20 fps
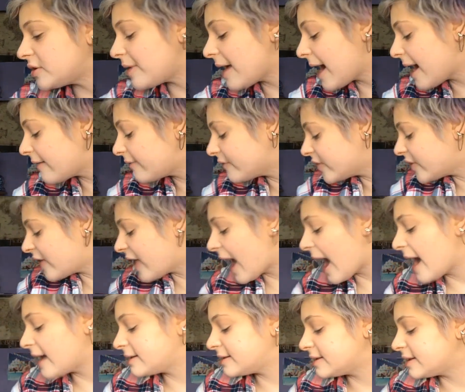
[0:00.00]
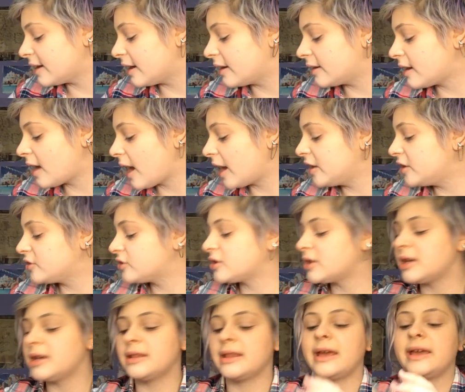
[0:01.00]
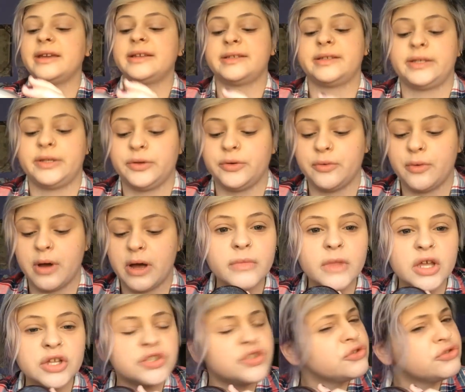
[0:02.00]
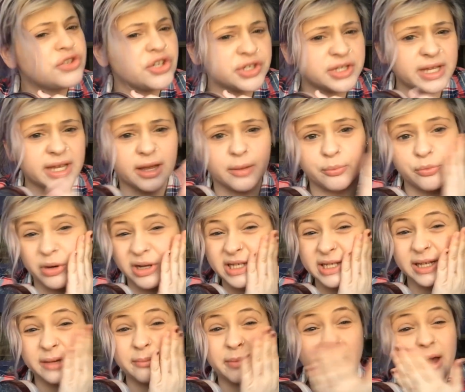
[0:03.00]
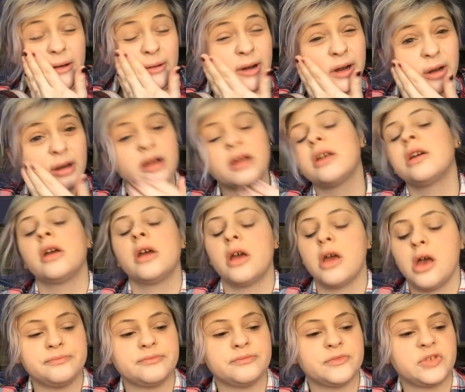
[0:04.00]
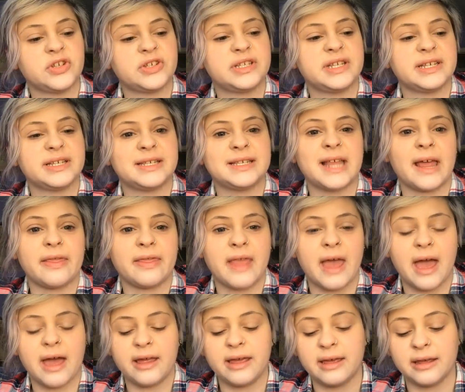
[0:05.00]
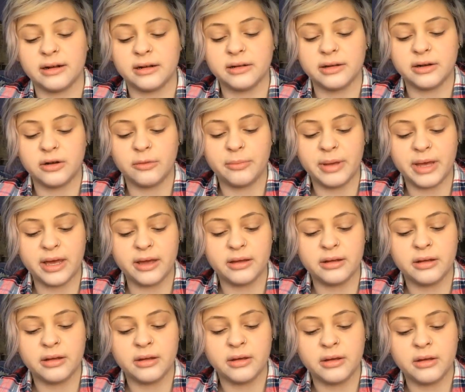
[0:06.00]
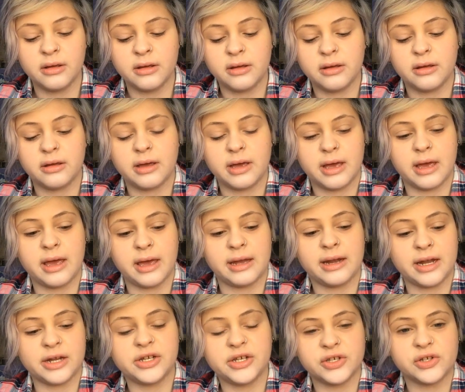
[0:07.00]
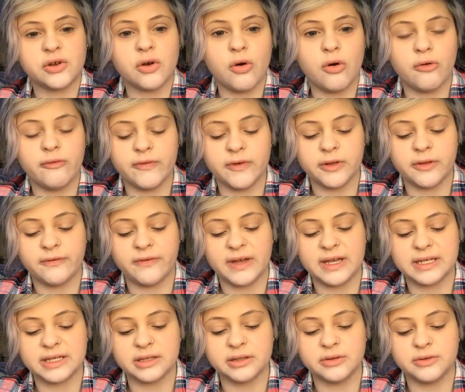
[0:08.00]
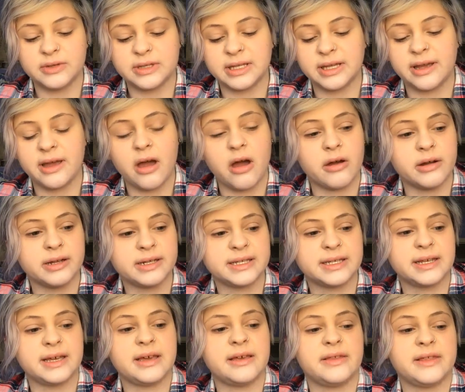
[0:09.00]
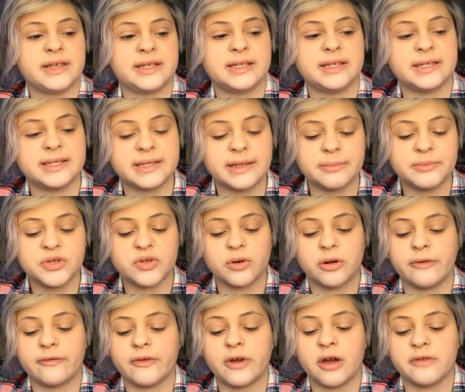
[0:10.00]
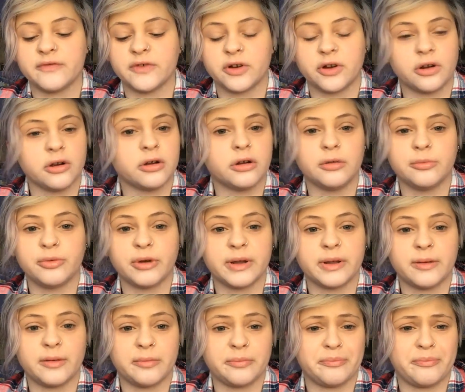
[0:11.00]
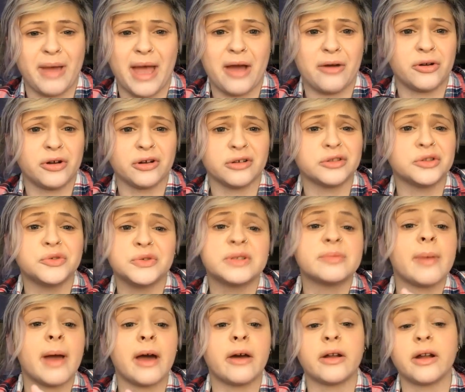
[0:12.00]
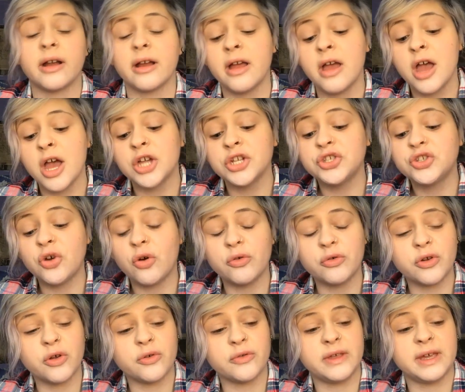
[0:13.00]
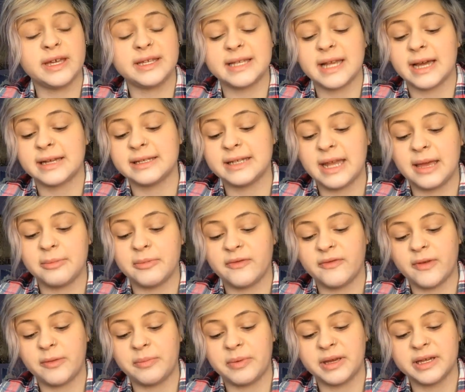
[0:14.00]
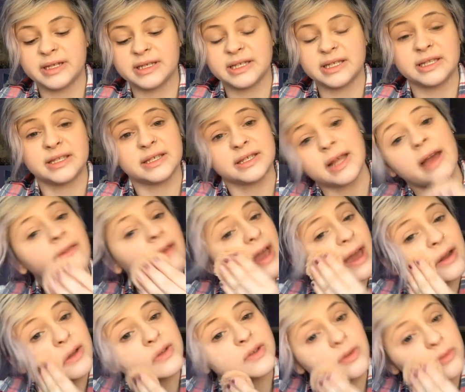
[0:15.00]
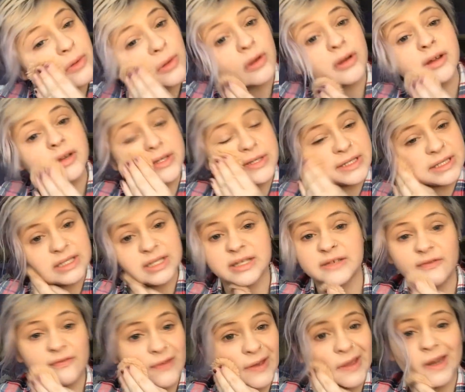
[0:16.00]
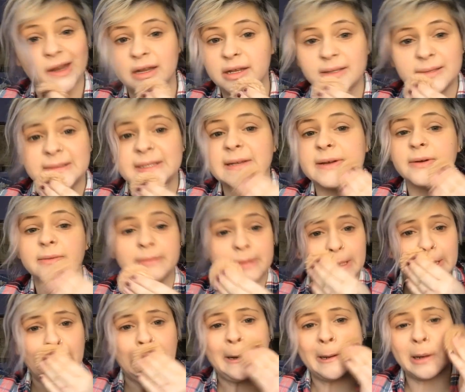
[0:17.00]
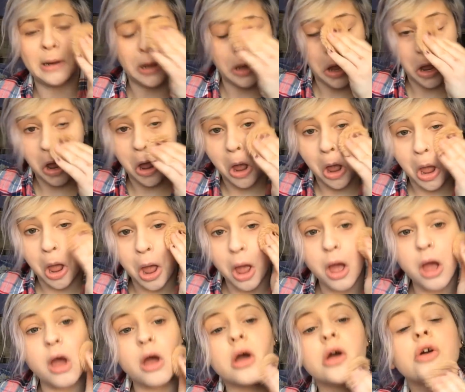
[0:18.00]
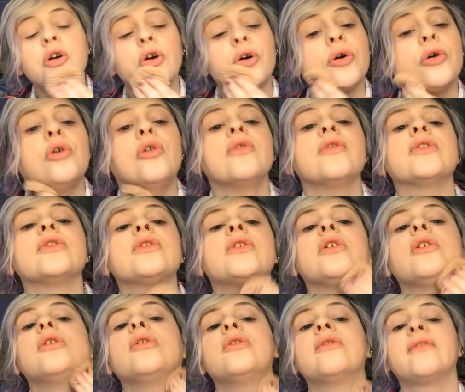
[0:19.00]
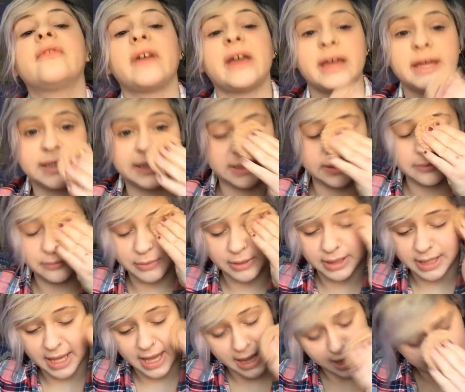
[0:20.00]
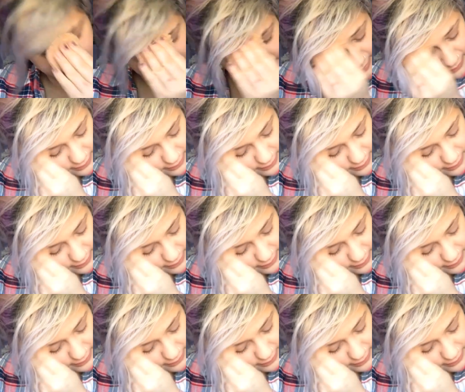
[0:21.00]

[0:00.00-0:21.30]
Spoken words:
you have that done, I usually like to do just like a pressing powder just to set that in a little bit, and I just go over the face loosely. Honestly, this is some sort of CoverGirl powder, loose powder. Don't know the exact name of it because I've had it so long it just is faded, so I'm just gonna go over the whole face with that.